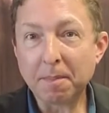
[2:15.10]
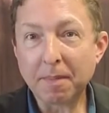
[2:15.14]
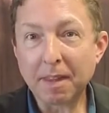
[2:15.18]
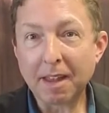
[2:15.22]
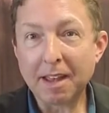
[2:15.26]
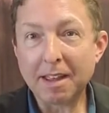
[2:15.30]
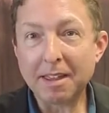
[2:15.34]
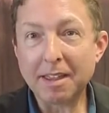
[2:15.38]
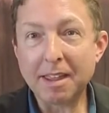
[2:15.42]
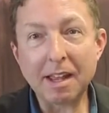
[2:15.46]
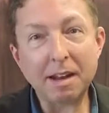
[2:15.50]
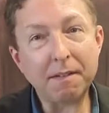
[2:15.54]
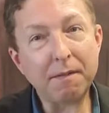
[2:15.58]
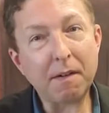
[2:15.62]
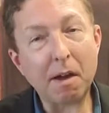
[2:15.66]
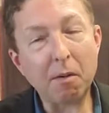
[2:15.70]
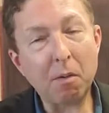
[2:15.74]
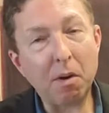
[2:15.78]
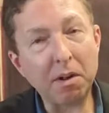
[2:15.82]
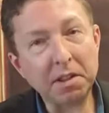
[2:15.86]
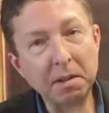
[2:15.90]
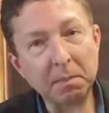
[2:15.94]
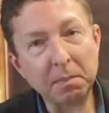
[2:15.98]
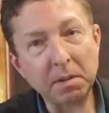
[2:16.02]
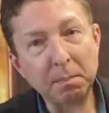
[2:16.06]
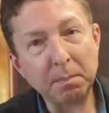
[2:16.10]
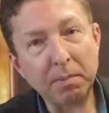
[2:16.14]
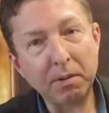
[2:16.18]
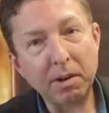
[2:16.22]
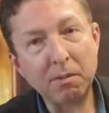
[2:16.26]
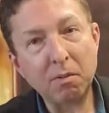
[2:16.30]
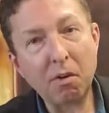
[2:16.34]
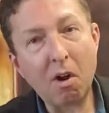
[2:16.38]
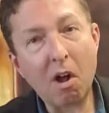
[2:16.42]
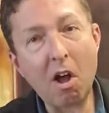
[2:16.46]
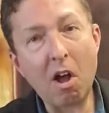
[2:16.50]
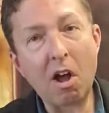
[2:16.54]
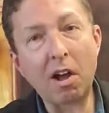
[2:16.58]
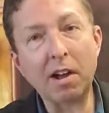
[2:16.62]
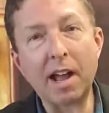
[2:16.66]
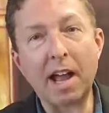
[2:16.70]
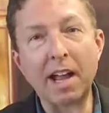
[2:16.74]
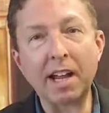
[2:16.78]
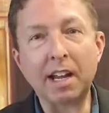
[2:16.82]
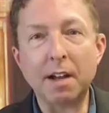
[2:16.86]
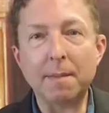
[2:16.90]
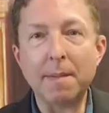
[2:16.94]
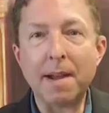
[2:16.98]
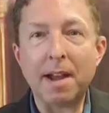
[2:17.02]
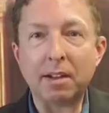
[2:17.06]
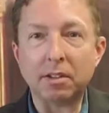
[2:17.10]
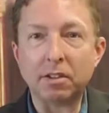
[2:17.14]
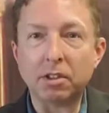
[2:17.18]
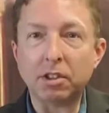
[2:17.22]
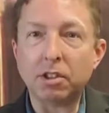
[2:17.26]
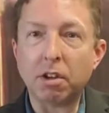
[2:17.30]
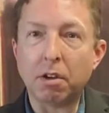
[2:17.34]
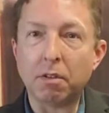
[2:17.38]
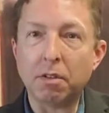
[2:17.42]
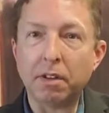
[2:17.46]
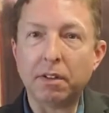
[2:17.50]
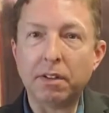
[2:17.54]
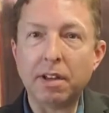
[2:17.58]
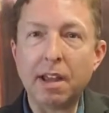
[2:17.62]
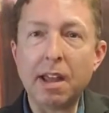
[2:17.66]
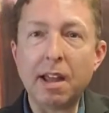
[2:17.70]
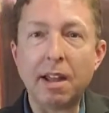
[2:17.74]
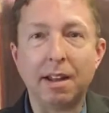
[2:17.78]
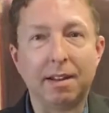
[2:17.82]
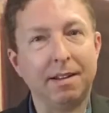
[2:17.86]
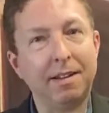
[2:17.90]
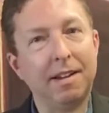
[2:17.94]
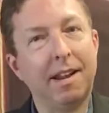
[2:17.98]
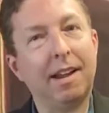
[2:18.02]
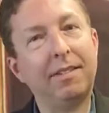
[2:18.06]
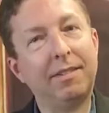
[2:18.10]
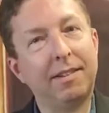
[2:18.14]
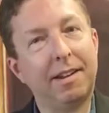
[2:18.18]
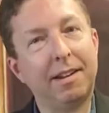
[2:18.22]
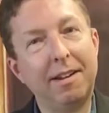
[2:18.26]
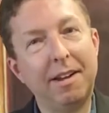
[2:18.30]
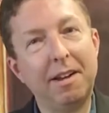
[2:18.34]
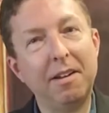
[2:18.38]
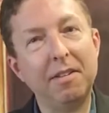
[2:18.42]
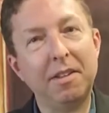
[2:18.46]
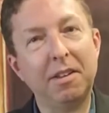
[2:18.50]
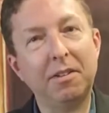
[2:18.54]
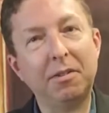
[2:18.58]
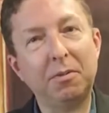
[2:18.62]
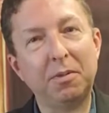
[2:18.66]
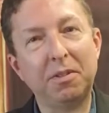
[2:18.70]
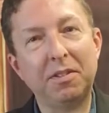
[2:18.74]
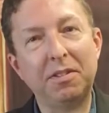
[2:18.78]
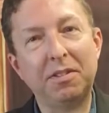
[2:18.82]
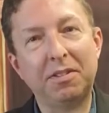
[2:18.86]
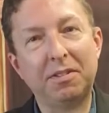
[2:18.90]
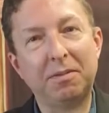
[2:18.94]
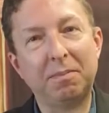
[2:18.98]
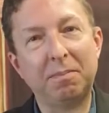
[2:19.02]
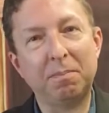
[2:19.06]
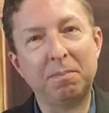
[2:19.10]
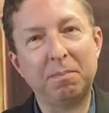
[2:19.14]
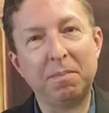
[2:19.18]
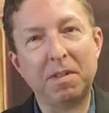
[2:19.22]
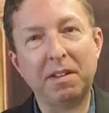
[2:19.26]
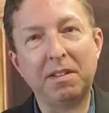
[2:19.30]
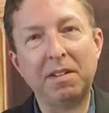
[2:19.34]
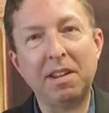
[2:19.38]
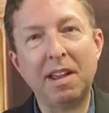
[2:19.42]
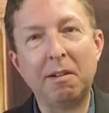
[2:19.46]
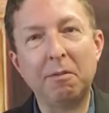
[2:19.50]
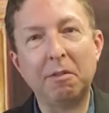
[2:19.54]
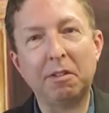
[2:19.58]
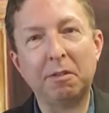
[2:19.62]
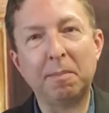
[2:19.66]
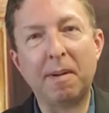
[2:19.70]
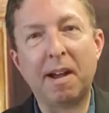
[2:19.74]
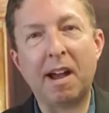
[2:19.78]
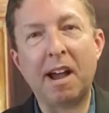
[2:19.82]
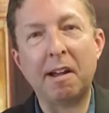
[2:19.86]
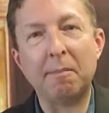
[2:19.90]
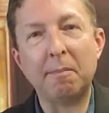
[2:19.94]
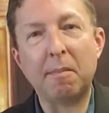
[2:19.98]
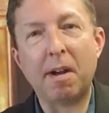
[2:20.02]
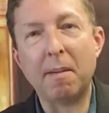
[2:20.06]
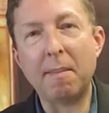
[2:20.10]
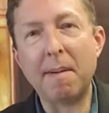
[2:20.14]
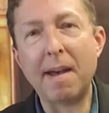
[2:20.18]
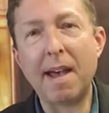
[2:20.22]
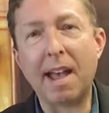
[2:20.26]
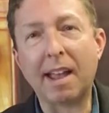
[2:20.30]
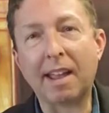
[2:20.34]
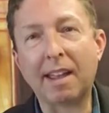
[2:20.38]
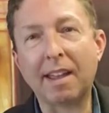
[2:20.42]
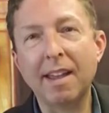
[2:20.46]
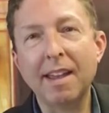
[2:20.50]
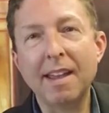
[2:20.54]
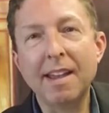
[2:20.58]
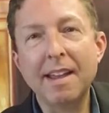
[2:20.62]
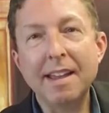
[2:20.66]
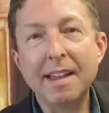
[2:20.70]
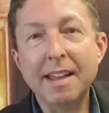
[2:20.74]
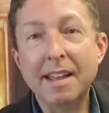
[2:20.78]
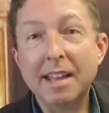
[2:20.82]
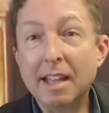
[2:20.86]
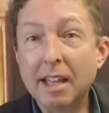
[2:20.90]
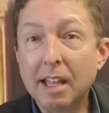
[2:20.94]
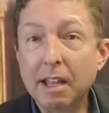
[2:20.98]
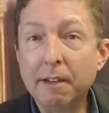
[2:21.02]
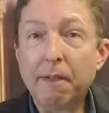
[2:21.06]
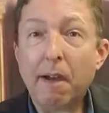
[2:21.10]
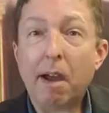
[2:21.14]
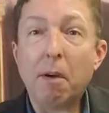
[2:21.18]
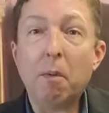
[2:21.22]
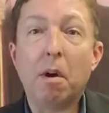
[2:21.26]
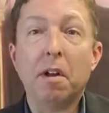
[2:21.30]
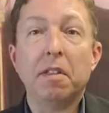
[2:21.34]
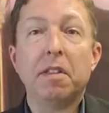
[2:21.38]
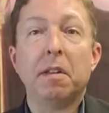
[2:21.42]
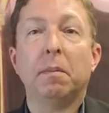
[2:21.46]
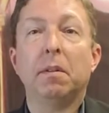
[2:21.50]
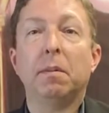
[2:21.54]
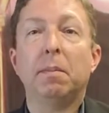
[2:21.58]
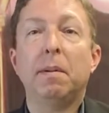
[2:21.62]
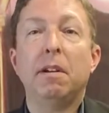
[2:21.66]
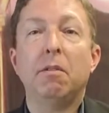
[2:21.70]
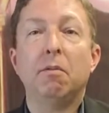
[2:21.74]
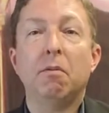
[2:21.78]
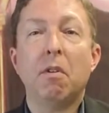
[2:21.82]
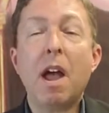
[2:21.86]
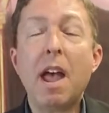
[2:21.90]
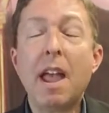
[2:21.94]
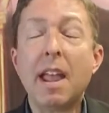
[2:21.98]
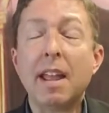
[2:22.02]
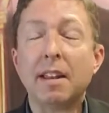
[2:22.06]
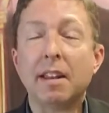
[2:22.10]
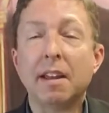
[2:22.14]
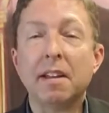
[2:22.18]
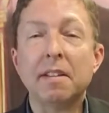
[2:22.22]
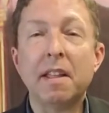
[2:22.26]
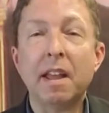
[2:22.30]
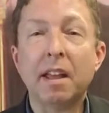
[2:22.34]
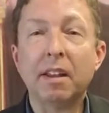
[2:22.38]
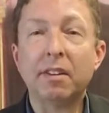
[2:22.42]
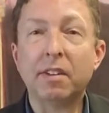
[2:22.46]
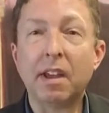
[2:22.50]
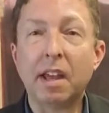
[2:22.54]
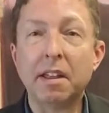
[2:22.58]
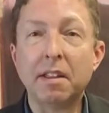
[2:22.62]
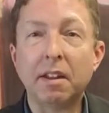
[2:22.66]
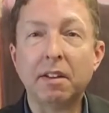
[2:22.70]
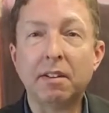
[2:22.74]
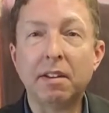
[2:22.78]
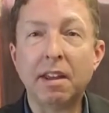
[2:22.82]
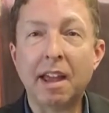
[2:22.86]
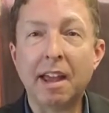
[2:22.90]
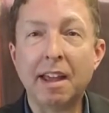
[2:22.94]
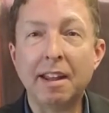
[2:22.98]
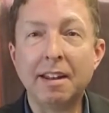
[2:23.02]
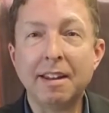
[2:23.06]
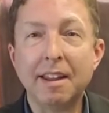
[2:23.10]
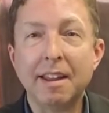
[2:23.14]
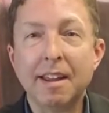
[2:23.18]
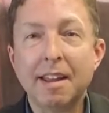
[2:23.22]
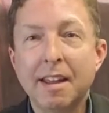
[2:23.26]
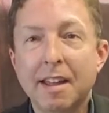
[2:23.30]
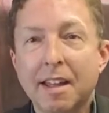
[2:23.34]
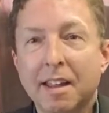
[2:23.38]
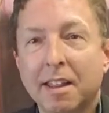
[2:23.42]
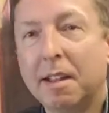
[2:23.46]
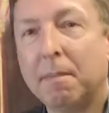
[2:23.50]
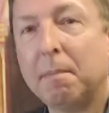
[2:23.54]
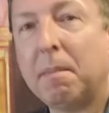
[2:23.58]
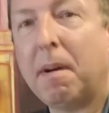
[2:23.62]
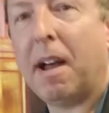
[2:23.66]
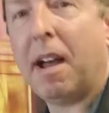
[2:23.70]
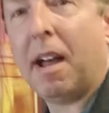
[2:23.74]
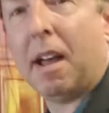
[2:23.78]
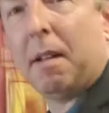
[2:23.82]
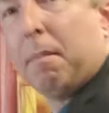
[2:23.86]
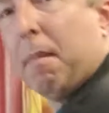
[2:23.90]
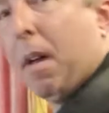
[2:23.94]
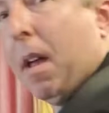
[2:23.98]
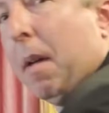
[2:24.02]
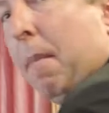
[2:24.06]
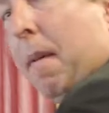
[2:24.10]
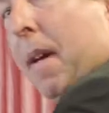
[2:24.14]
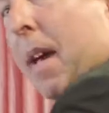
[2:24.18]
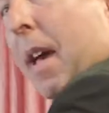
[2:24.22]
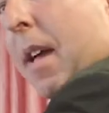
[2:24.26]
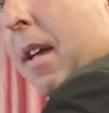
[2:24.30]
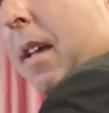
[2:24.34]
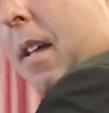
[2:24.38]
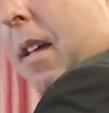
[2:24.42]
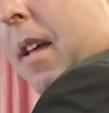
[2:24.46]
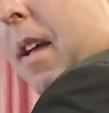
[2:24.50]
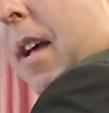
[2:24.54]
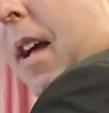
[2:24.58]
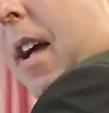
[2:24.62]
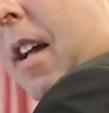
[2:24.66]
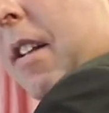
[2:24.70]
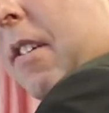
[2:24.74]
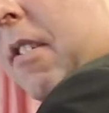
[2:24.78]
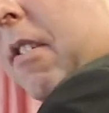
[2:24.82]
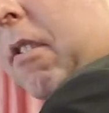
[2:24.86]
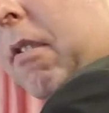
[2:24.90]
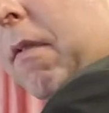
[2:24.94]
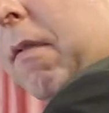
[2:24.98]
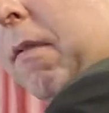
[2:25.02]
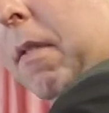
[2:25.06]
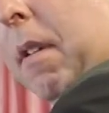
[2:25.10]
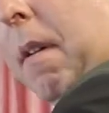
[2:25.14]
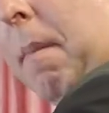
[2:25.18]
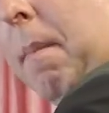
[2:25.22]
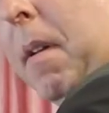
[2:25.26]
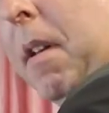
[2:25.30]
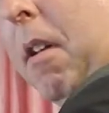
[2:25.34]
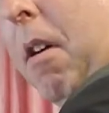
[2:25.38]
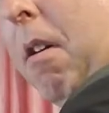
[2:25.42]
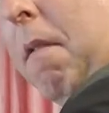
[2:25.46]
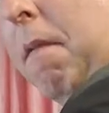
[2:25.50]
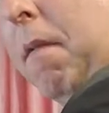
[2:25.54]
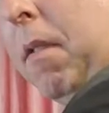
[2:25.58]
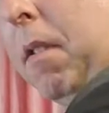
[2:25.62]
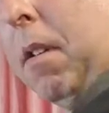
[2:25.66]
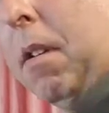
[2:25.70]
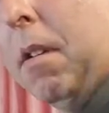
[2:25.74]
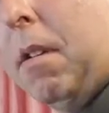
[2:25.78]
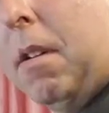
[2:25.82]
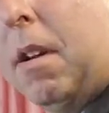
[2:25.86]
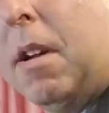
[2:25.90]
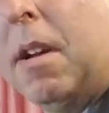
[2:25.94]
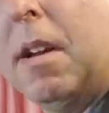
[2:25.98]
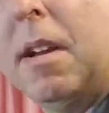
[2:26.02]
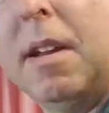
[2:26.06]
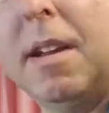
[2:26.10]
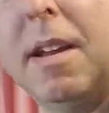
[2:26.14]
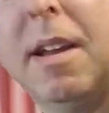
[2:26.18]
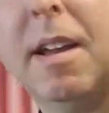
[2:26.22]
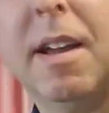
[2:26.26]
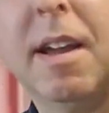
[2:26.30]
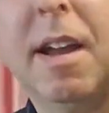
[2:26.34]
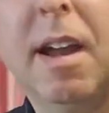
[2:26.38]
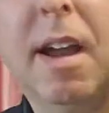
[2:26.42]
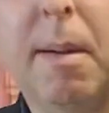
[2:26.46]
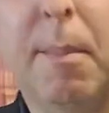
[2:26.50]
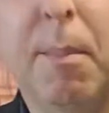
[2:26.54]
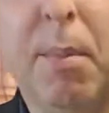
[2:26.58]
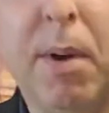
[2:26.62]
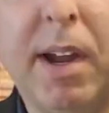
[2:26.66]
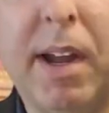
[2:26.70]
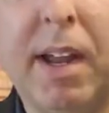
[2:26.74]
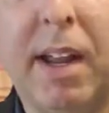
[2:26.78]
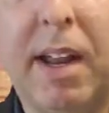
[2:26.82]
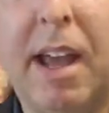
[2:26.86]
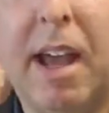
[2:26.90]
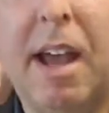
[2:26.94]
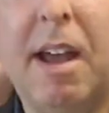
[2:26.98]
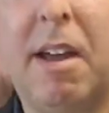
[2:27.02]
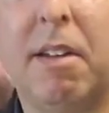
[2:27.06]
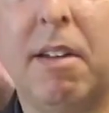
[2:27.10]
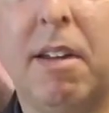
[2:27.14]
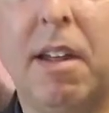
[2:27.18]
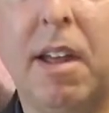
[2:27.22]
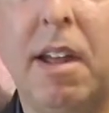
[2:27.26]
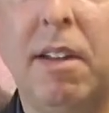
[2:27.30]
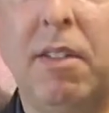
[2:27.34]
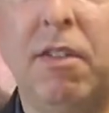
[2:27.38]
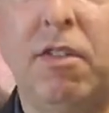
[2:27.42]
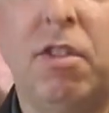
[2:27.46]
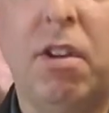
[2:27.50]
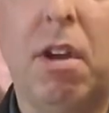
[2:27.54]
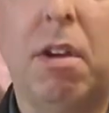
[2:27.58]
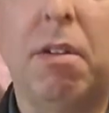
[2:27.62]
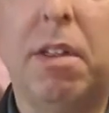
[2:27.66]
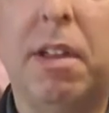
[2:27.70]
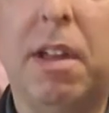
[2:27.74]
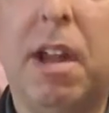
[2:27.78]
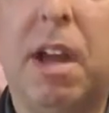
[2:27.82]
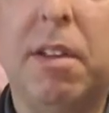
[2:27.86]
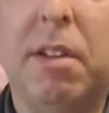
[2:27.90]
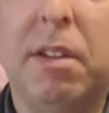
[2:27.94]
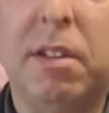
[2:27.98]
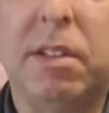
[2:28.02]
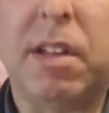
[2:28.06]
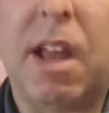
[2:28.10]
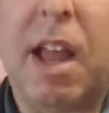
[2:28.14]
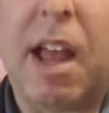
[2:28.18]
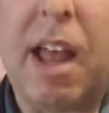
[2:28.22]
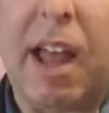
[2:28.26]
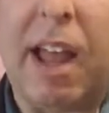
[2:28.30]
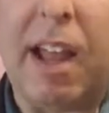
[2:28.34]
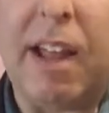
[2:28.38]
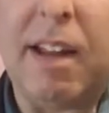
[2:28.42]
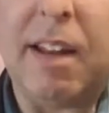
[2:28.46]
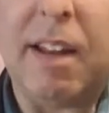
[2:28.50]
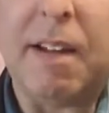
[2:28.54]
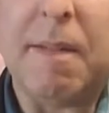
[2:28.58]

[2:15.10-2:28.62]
then if I want them to be wrong, I come out and show the 10. I say, no, the 10 was behind my back. If I want them to be right and they say the 10, then behind my back, I just flip it over and bring it out and show the other side.